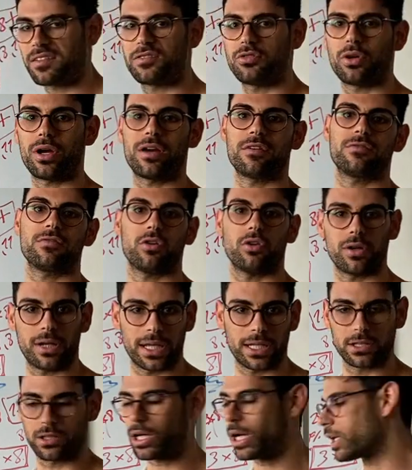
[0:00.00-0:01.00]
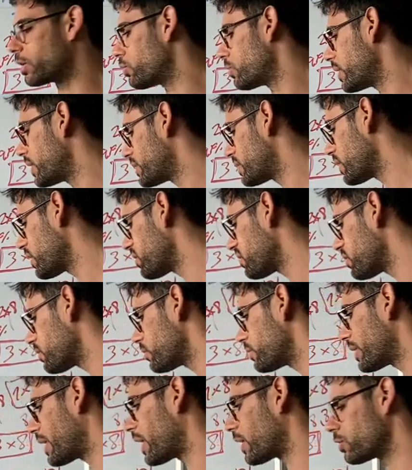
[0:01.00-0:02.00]
You have online calculators.
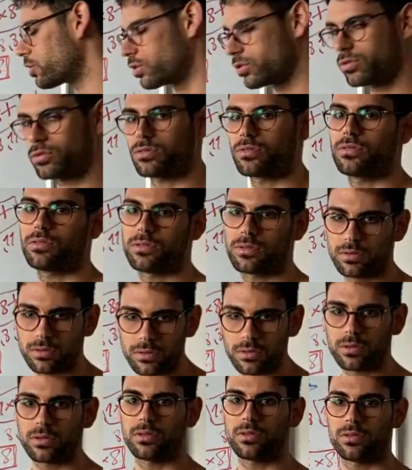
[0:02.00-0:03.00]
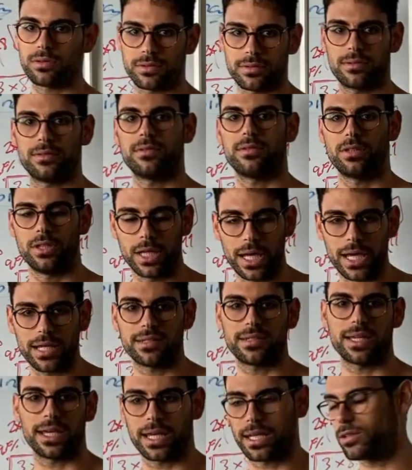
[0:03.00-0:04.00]
They are not yet
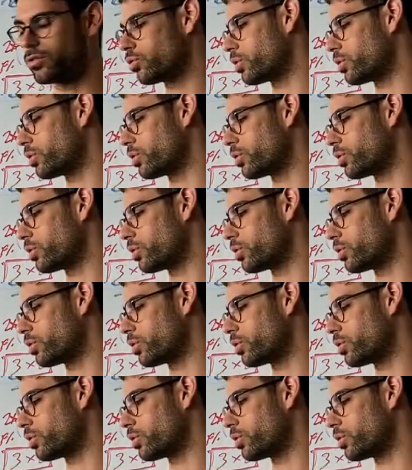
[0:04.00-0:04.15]
take into